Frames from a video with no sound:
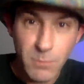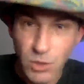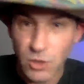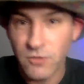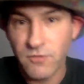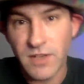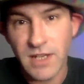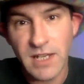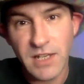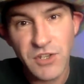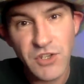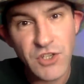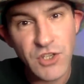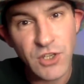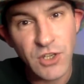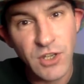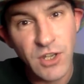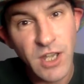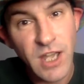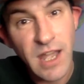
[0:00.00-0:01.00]

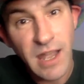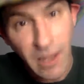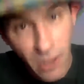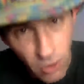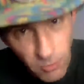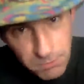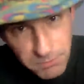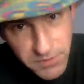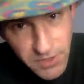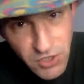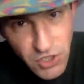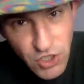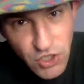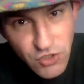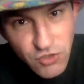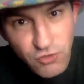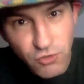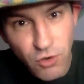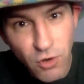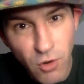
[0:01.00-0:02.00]
movies help
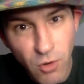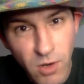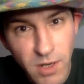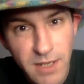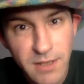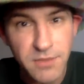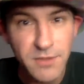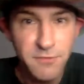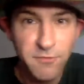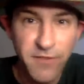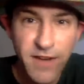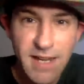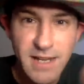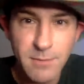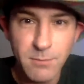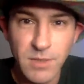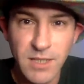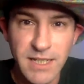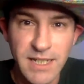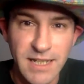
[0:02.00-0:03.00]
destroy the
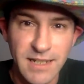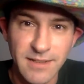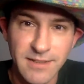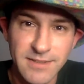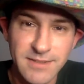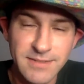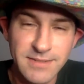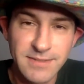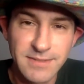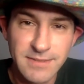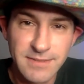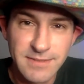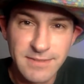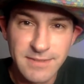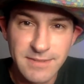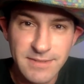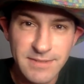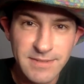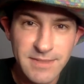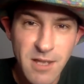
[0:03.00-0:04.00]
family.
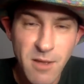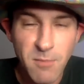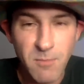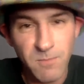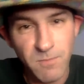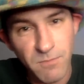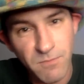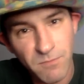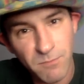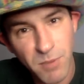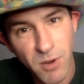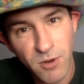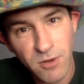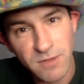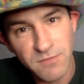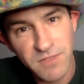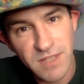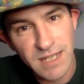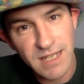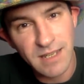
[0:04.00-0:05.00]

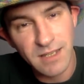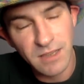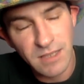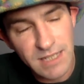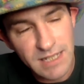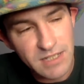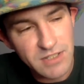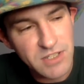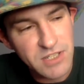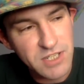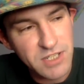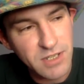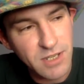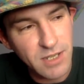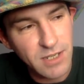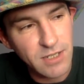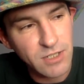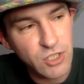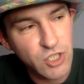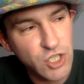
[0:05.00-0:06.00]
Part of the elite's
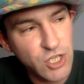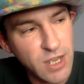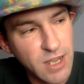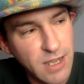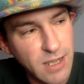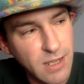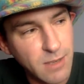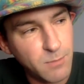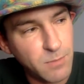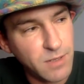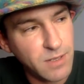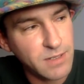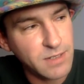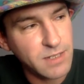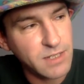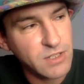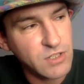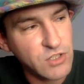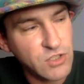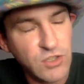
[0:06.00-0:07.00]
job
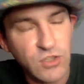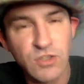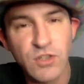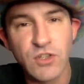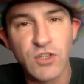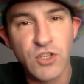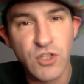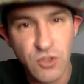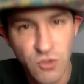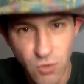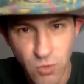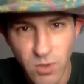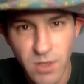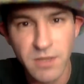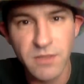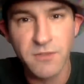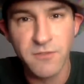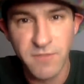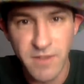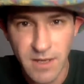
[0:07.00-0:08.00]
is to destroy
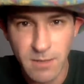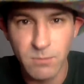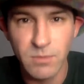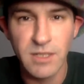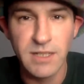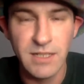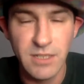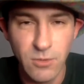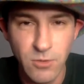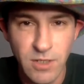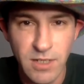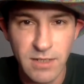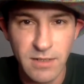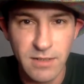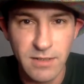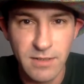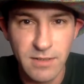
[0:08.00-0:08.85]
the family unit.